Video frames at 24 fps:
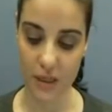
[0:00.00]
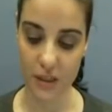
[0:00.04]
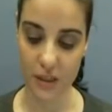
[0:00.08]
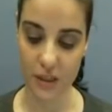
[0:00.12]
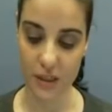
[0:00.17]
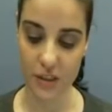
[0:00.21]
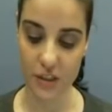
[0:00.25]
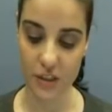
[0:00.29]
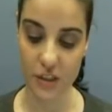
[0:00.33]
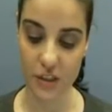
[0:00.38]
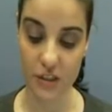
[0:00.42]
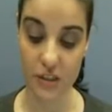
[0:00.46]

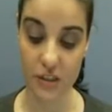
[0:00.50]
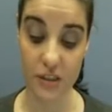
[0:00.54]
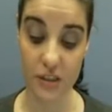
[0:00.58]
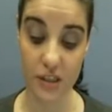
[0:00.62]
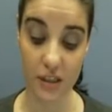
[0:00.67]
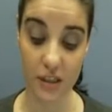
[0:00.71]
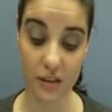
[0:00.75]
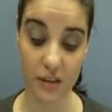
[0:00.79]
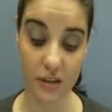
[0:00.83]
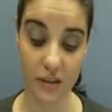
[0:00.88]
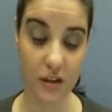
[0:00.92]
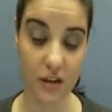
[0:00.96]
Can she
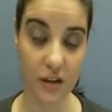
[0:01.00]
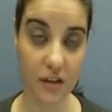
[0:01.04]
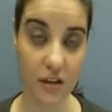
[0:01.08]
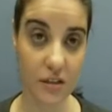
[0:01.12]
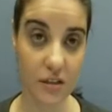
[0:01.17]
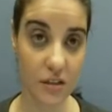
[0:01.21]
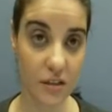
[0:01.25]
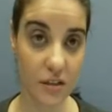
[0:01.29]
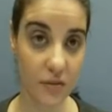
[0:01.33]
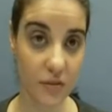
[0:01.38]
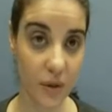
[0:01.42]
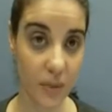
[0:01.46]
deduct the
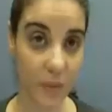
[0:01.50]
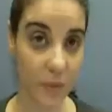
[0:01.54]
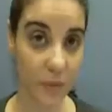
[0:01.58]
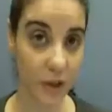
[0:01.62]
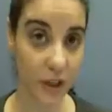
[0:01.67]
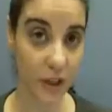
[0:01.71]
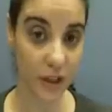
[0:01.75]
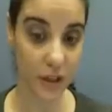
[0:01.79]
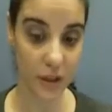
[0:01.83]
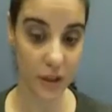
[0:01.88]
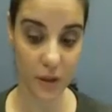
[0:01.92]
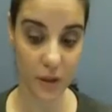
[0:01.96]
cost of
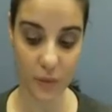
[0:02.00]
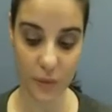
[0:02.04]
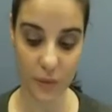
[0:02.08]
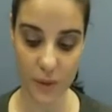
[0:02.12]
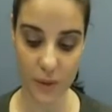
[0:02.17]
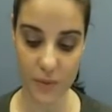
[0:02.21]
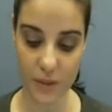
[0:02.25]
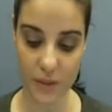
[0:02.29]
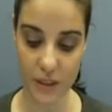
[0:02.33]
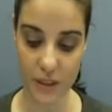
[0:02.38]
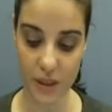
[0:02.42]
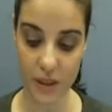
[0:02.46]
upgrading her
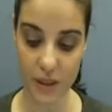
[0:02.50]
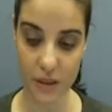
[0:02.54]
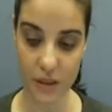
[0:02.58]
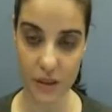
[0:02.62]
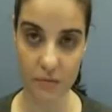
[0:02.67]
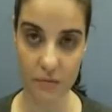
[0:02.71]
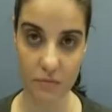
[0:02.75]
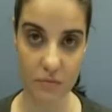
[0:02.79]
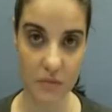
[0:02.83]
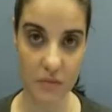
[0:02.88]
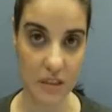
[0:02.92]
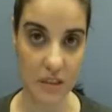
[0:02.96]
website?
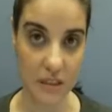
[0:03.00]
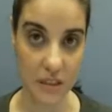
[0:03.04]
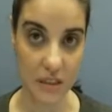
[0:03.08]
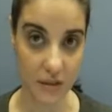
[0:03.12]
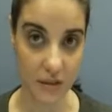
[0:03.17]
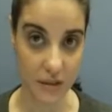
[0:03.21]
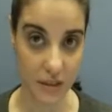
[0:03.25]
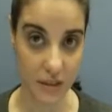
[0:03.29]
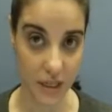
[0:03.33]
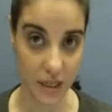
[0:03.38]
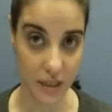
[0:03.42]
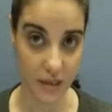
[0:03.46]
Is
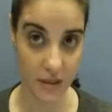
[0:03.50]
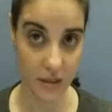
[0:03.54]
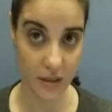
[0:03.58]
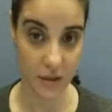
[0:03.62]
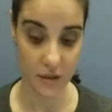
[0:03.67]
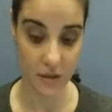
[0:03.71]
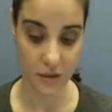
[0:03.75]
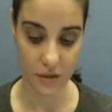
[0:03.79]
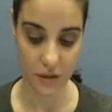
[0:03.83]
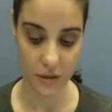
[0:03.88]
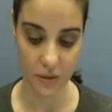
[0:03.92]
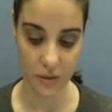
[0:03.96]
there a tax
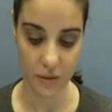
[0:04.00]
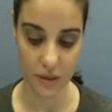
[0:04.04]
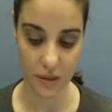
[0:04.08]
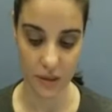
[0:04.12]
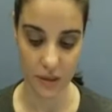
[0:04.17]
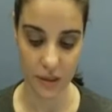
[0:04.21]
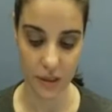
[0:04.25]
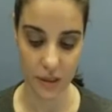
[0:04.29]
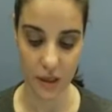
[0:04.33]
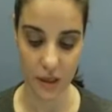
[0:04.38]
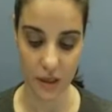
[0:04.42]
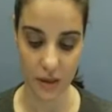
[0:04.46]

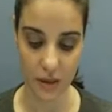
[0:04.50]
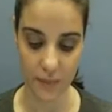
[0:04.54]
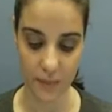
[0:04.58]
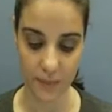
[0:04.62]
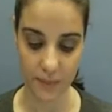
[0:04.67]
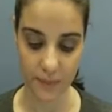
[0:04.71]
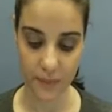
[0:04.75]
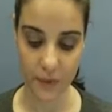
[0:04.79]
consequence here?